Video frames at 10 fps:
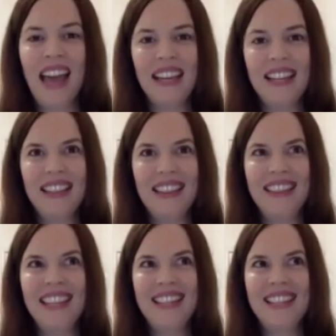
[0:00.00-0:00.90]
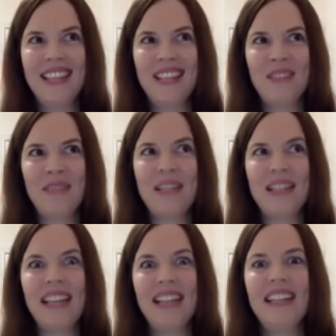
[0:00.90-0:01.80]
And this is
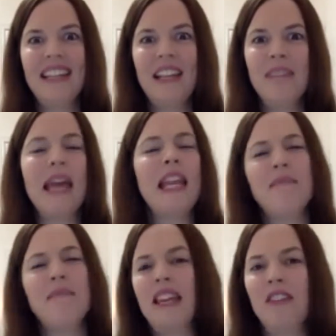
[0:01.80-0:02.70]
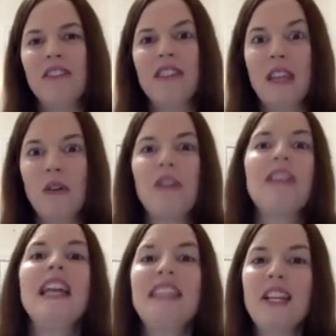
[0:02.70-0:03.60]
presented in many, many of the
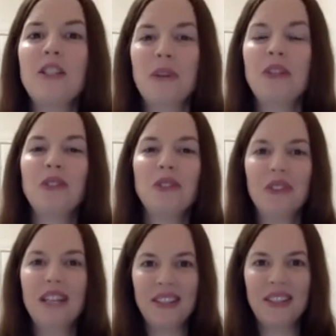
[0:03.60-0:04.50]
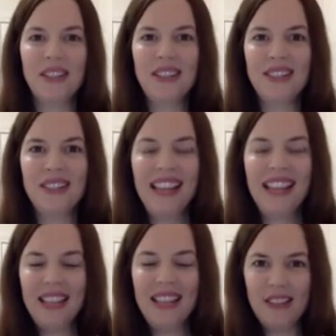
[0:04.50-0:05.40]
authentic spiritual traditions,
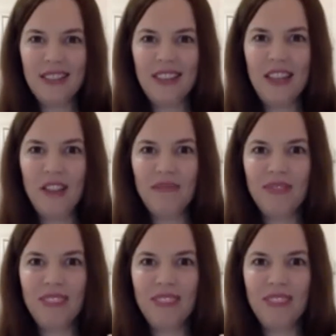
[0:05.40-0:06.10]
the